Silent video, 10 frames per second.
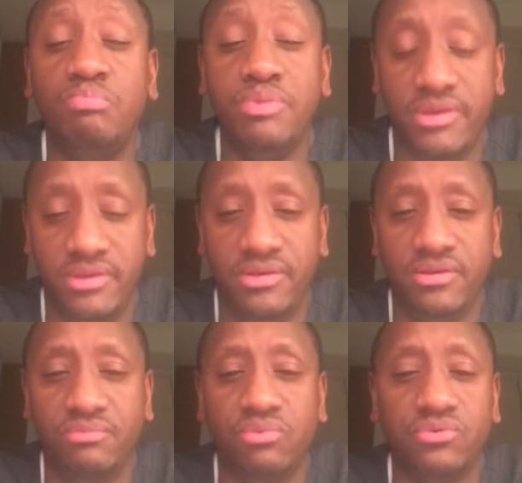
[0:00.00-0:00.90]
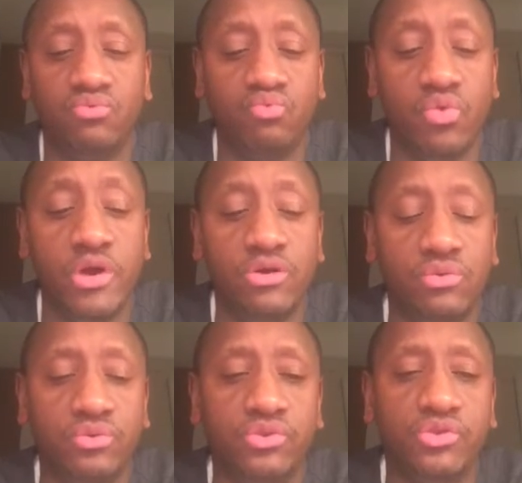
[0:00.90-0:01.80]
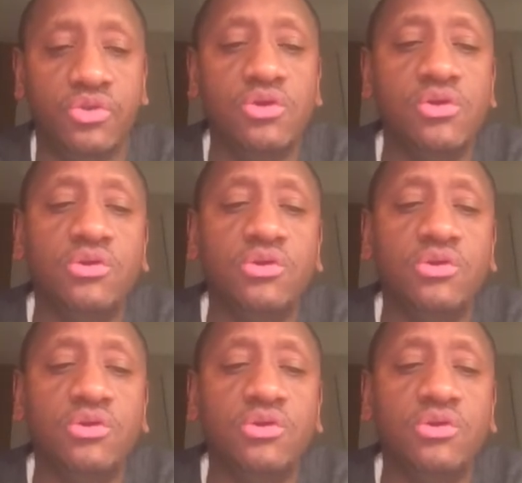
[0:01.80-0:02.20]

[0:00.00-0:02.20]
big, it was way huge.